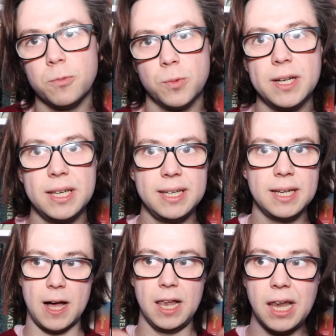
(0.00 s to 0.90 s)
that
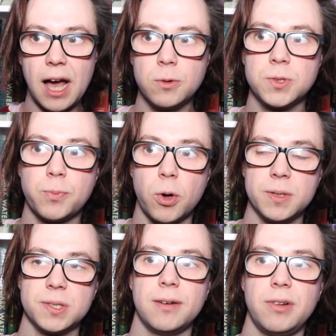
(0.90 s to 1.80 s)
really allows The
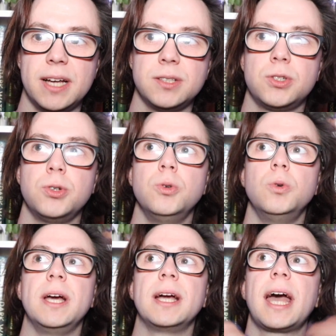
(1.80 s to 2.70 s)
Promised Neverland
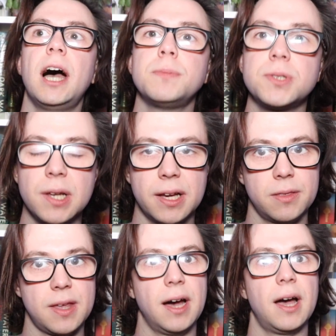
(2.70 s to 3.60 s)
to
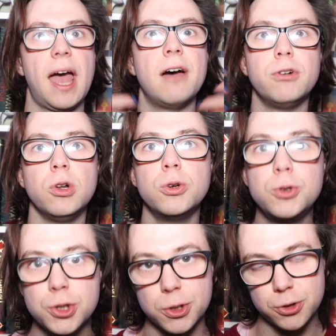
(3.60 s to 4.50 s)
encapsulate that
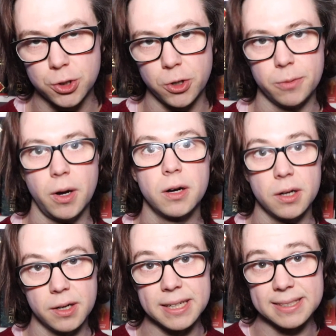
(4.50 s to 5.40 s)
evolution of shonen
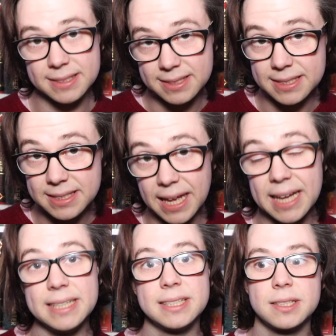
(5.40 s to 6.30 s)
manga in
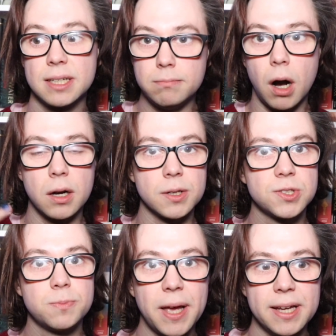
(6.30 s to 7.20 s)
today's manga
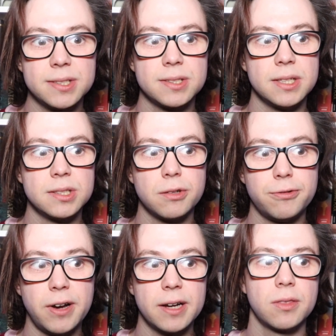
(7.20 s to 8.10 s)
space is the
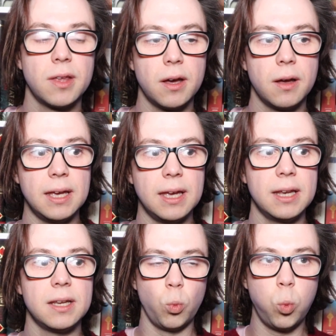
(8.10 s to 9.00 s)
fact that
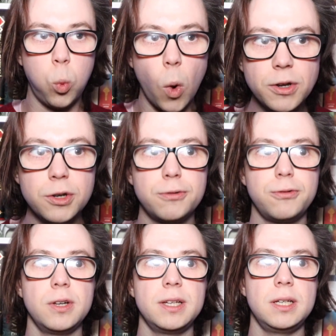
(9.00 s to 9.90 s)
it
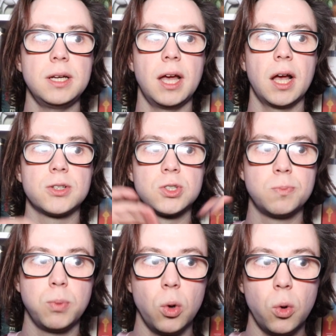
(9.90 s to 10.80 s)
wonderfully
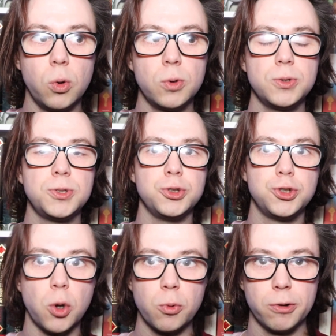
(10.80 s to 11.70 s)
explores
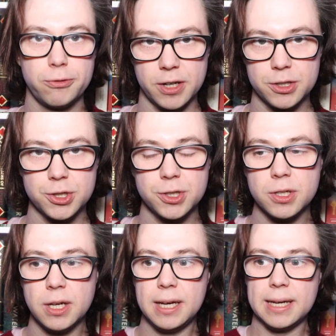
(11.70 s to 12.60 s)
genre
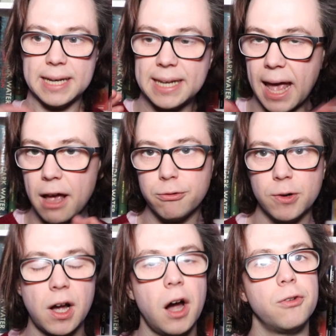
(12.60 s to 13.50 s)
fiction in
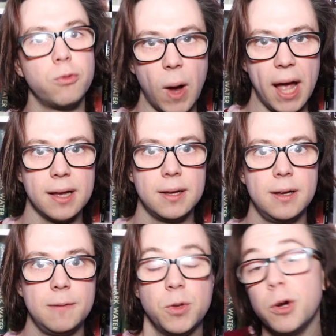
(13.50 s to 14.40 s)
every kind of way.
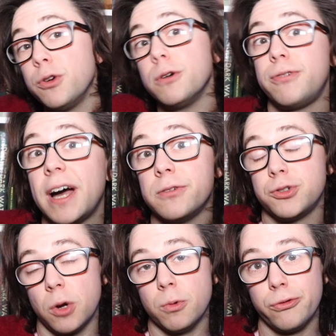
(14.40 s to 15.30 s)
You know, if you're a fan of
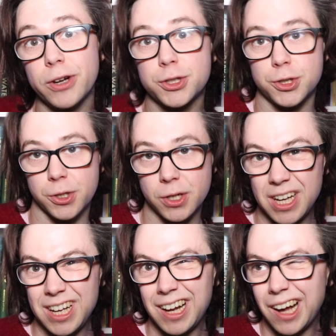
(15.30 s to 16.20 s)
genre fiction,
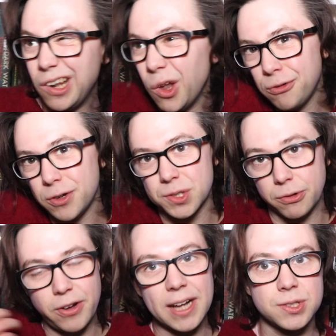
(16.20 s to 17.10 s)
a lot of us are
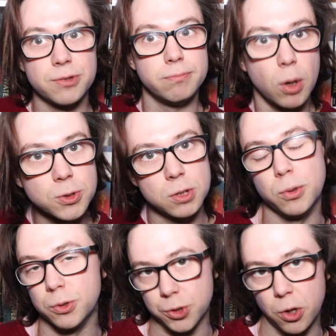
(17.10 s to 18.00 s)
fans of
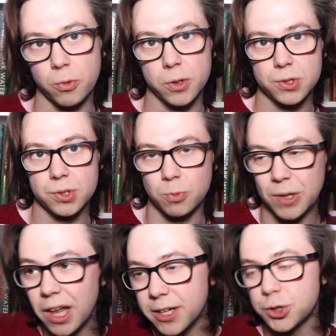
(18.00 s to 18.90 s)
multiple genres.
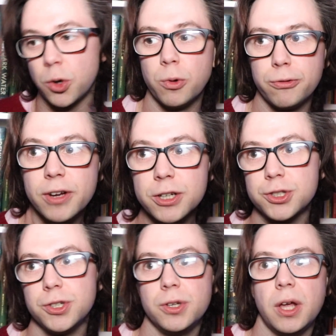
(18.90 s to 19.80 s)
We like genre
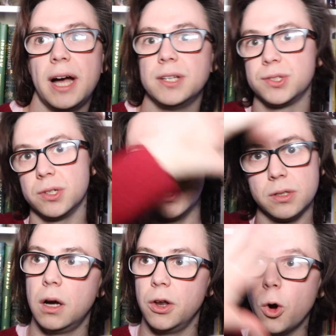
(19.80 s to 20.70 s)
fiction as
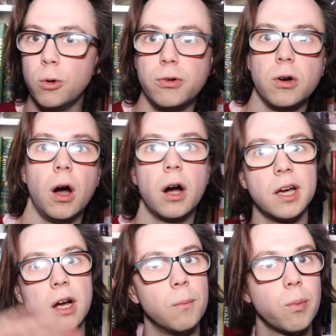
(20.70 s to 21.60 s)
an
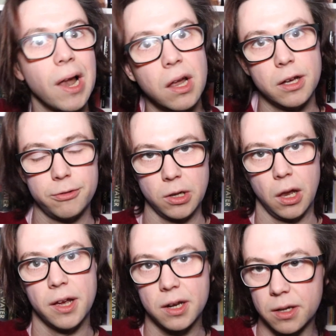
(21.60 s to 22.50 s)
overarching umbrella, if you
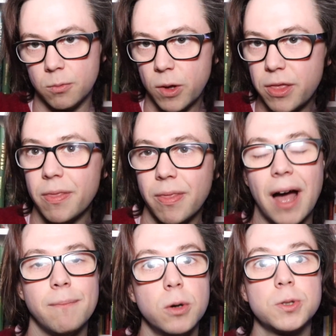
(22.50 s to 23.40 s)
like, and within
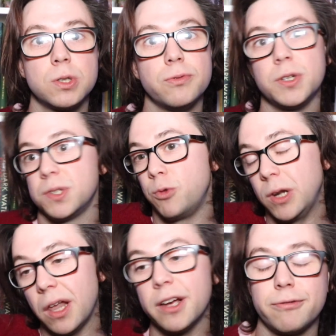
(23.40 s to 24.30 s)
that, most of us, if we
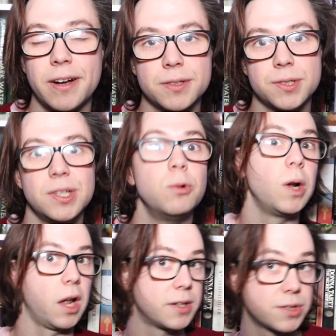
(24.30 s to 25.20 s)
like fantasy,
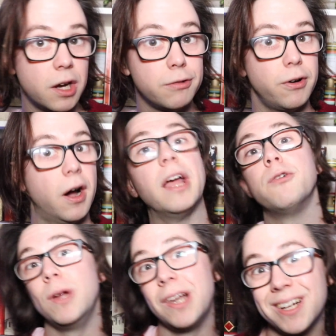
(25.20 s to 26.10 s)
we like sci-fi.
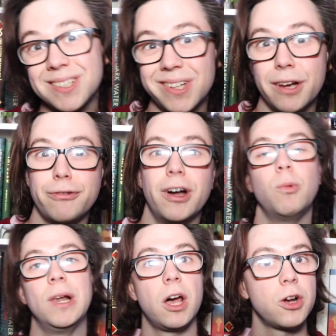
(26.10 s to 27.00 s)
If we like sci-fi,
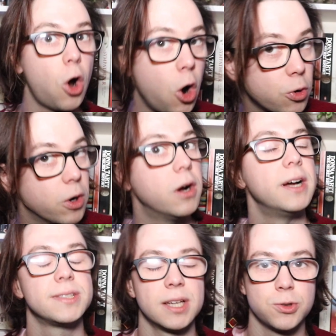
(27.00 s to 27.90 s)
we like horror,
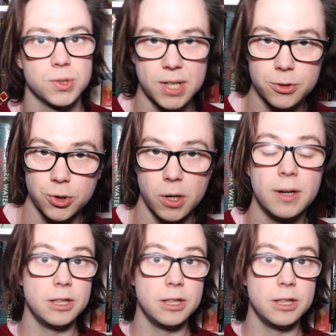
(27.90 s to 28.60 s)
etc., etc.